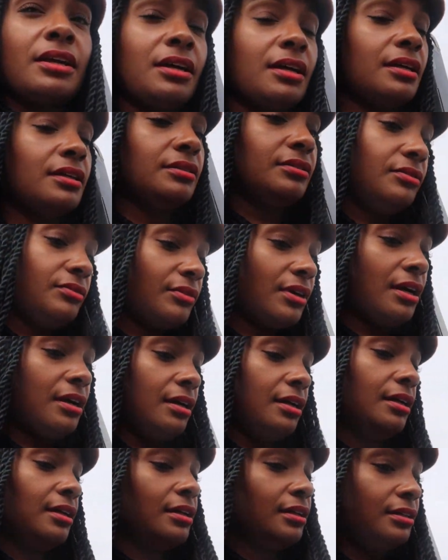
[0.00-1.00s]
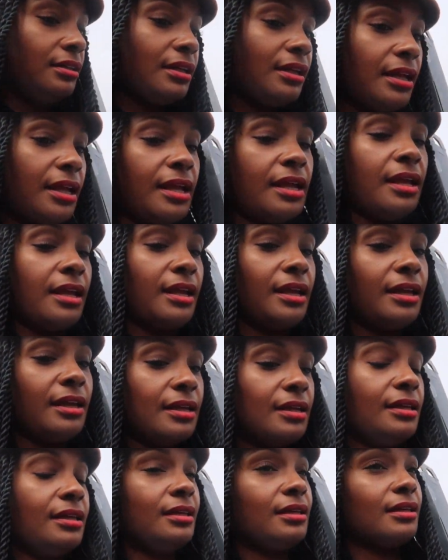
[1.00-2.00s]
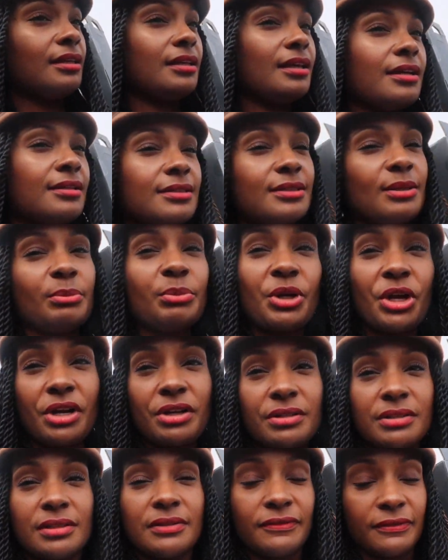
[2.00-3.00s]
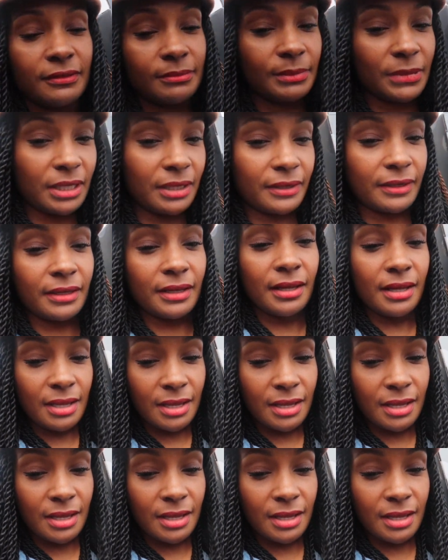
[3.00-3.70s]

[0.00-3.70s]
curtain rod and some curtains for my